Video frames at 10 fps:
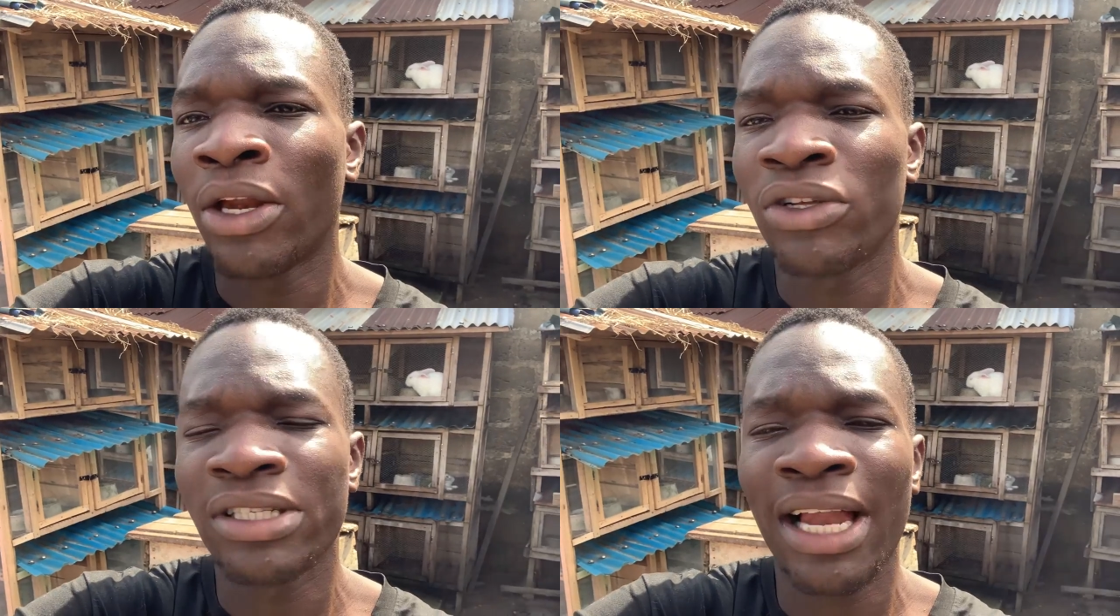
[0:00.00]
a
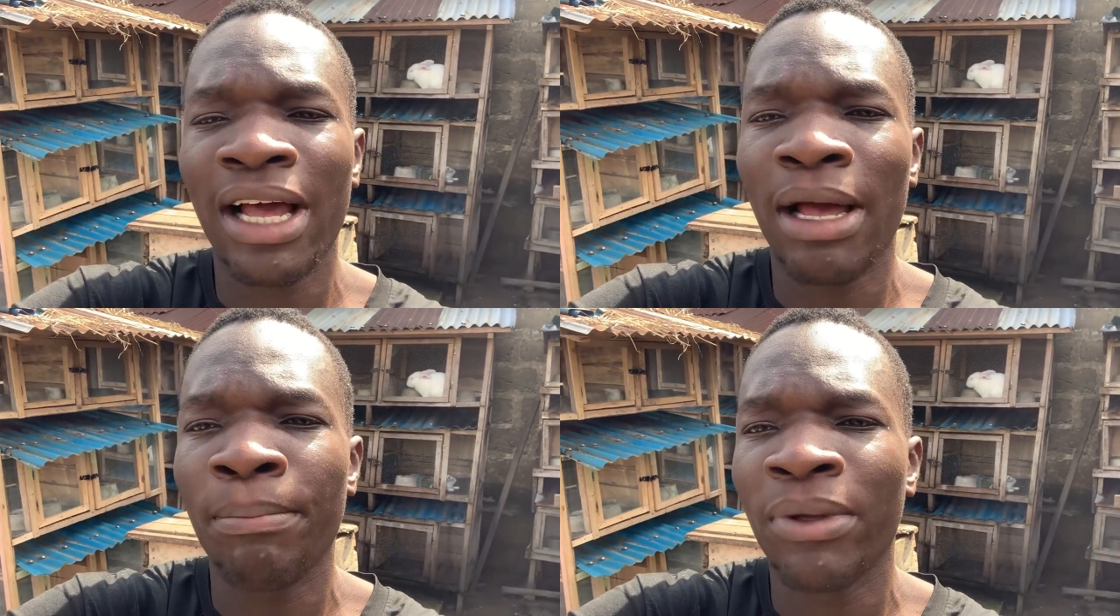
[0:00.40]
New
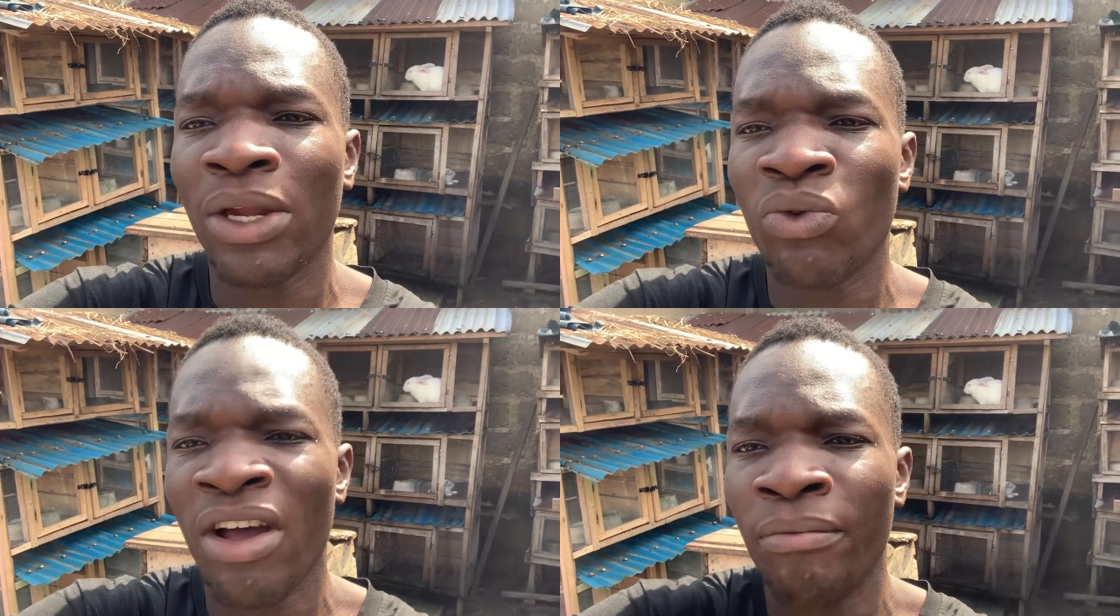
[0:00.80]
Zealand can be a
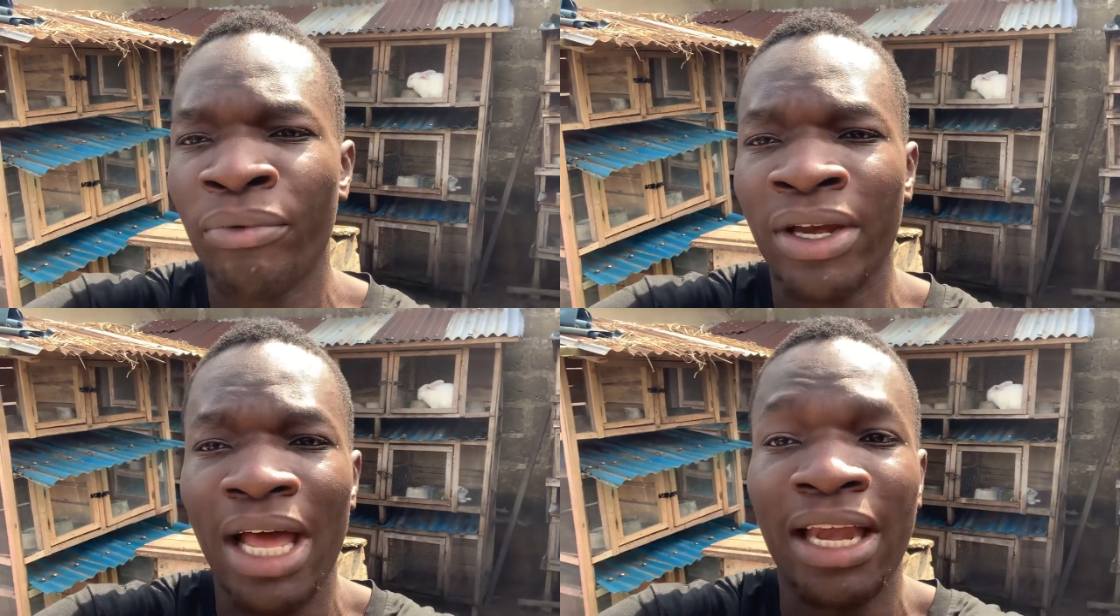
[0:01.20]
dwarf
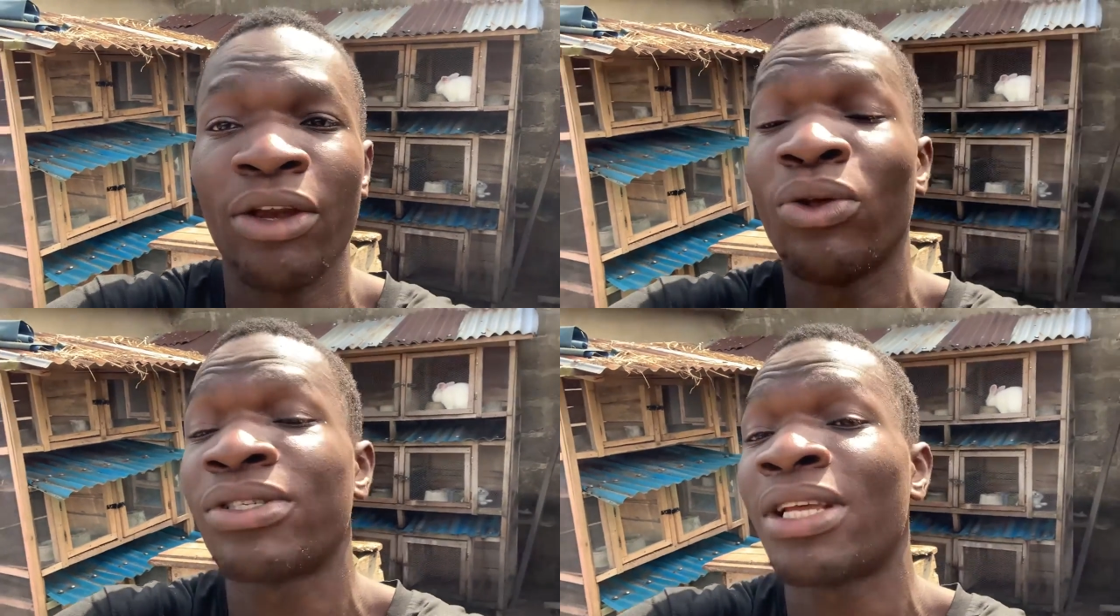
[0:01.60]
breed, and a
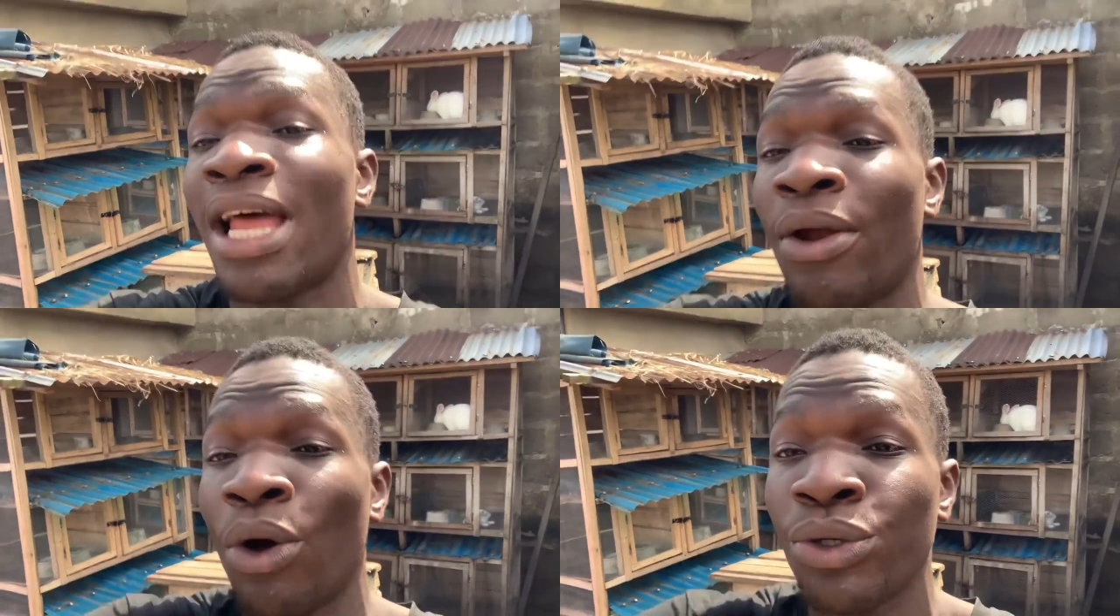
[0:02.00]
New
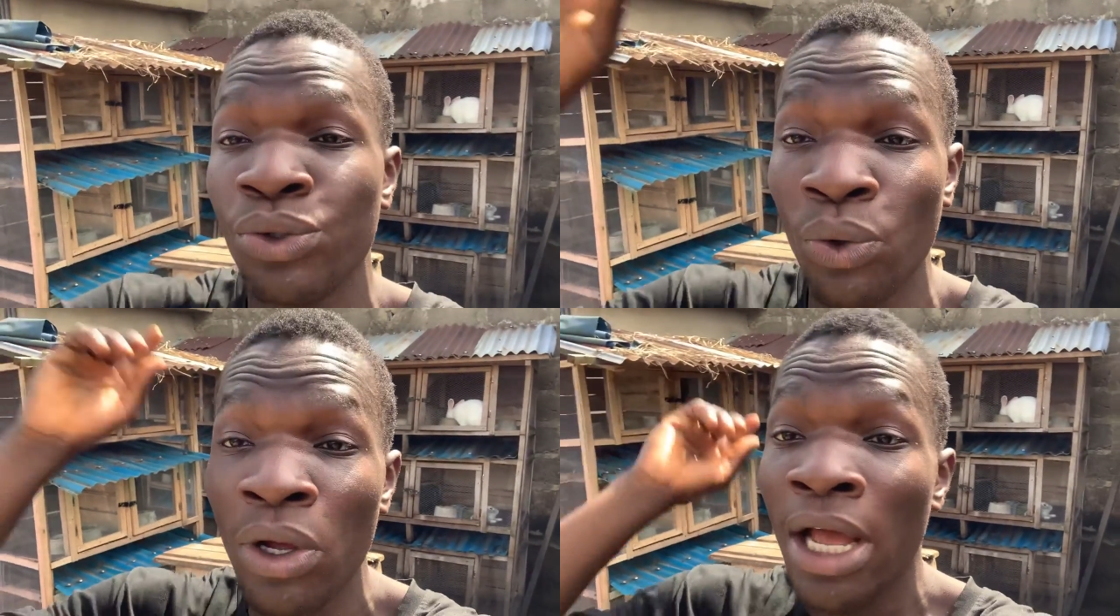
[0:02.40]
Zealand
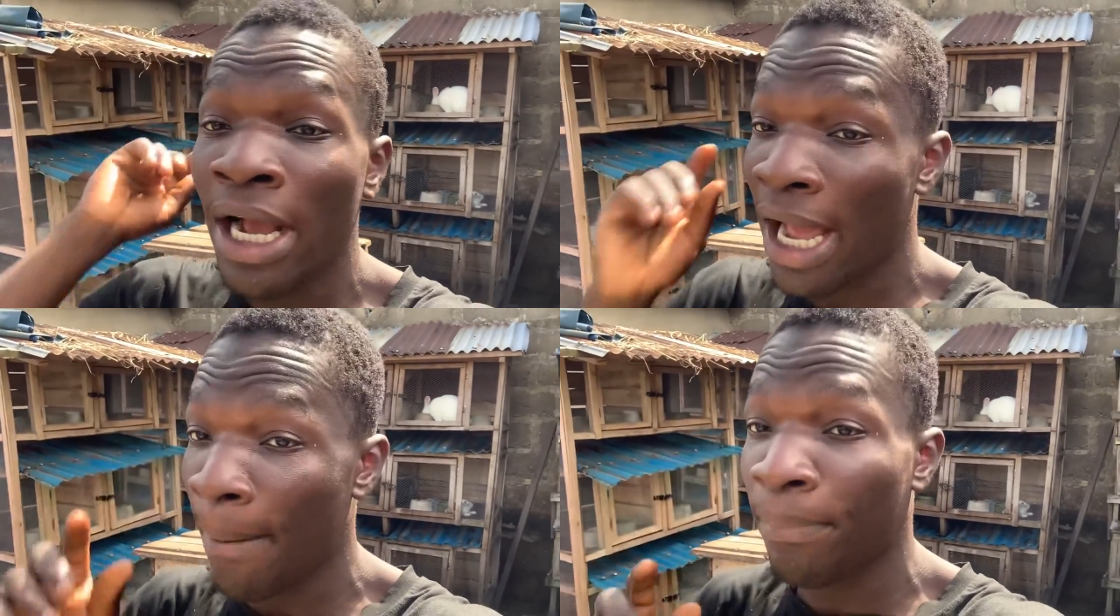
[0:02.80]
also
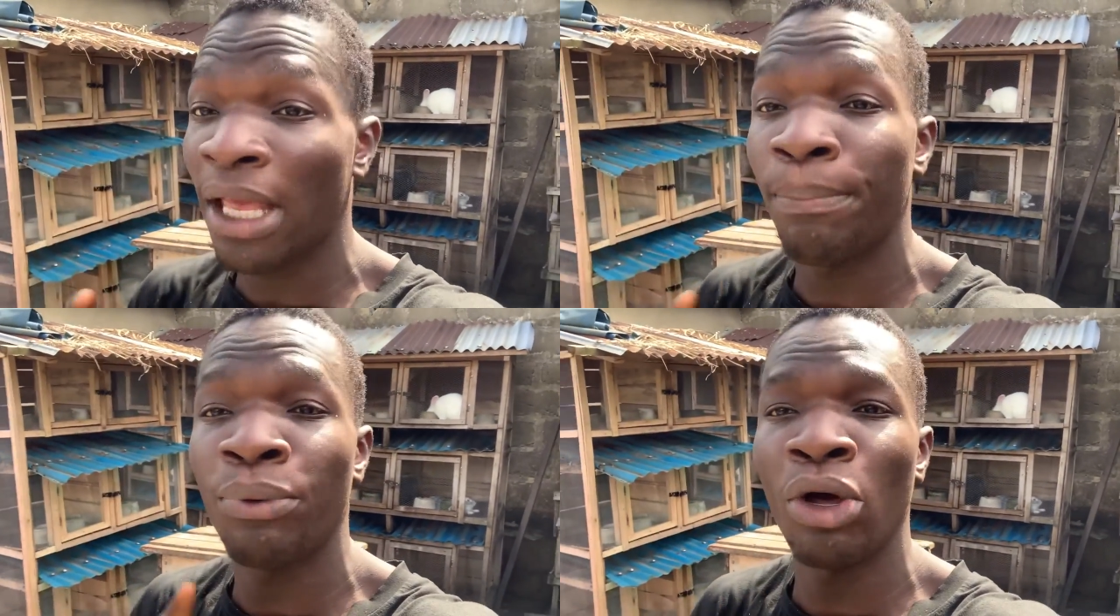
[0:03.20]
can
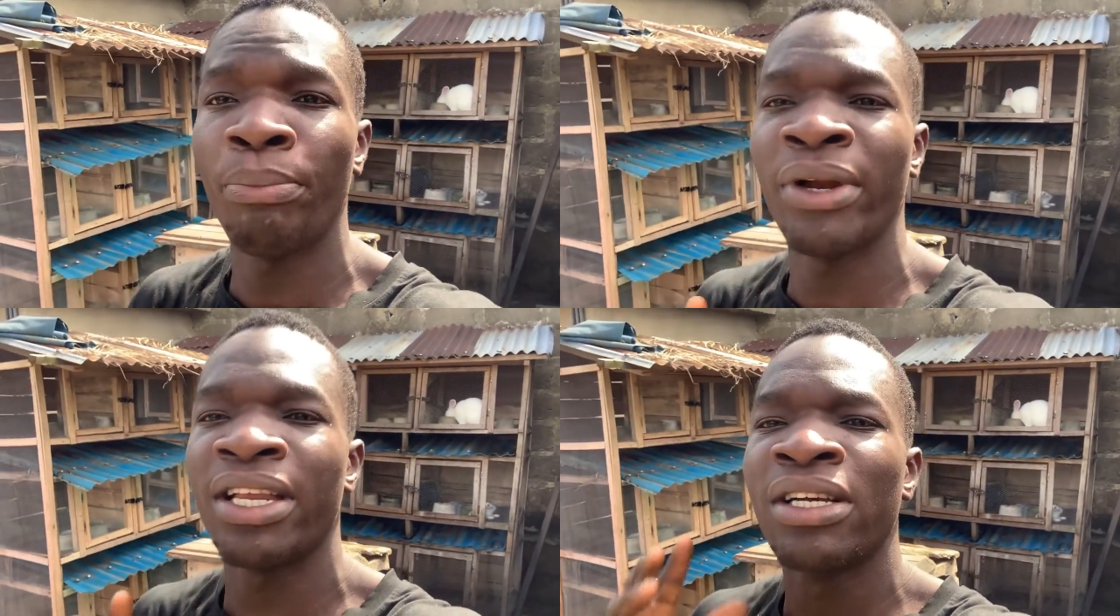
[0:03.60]
be a pure
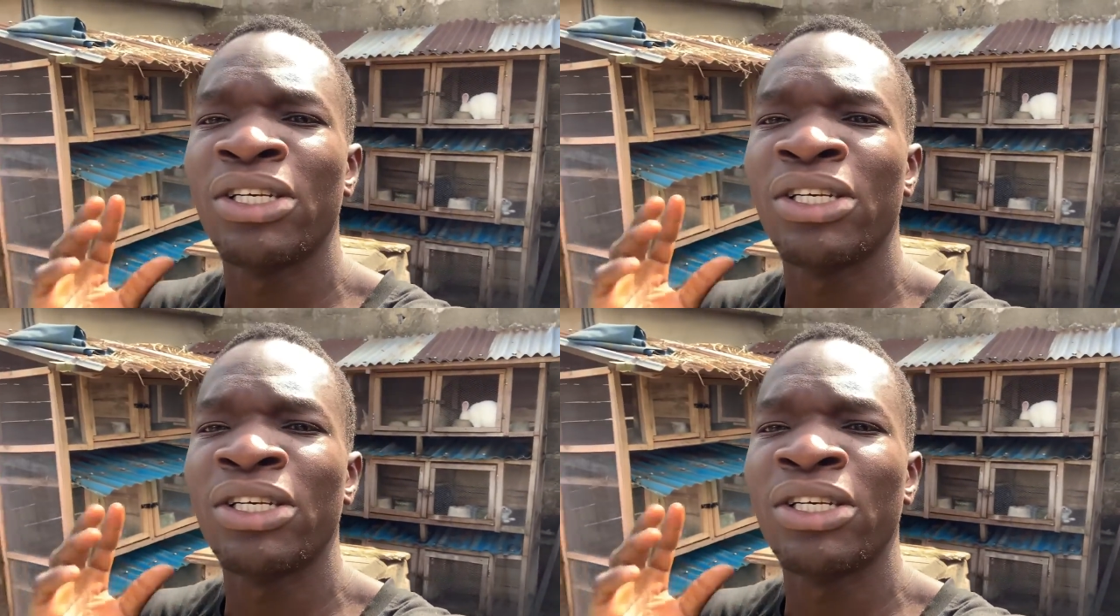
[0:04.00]
breed.